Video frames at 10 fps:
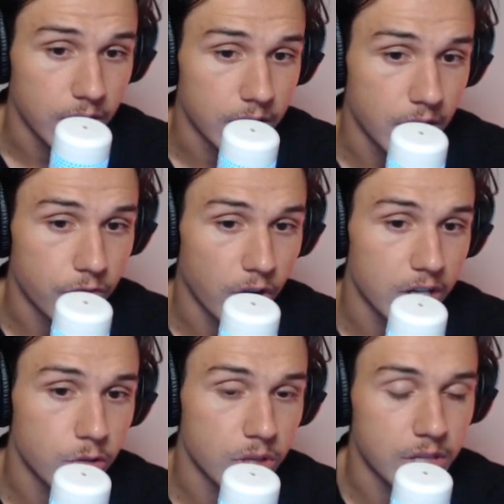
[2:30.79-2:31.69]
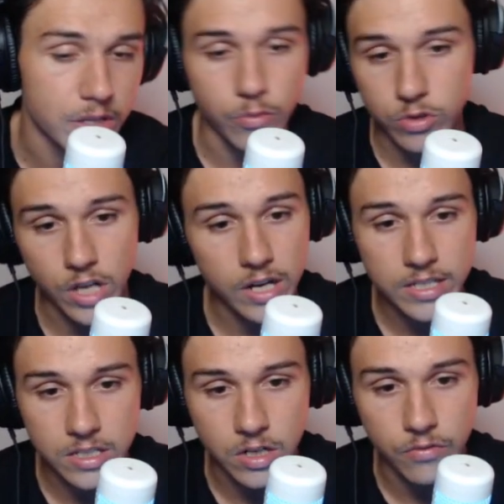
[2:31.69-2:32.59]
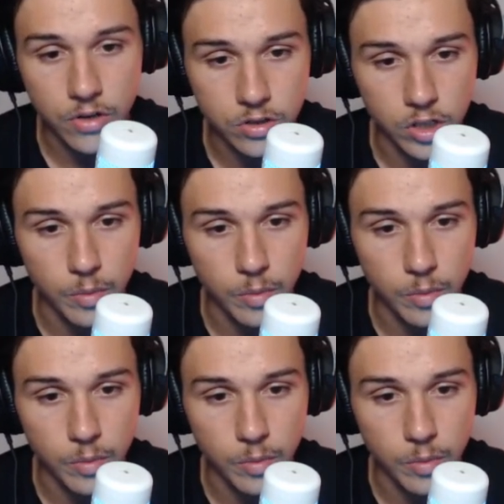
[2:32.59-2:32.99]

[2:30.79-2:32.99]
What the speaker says: Therefore, I knew that it was not necessary for us to come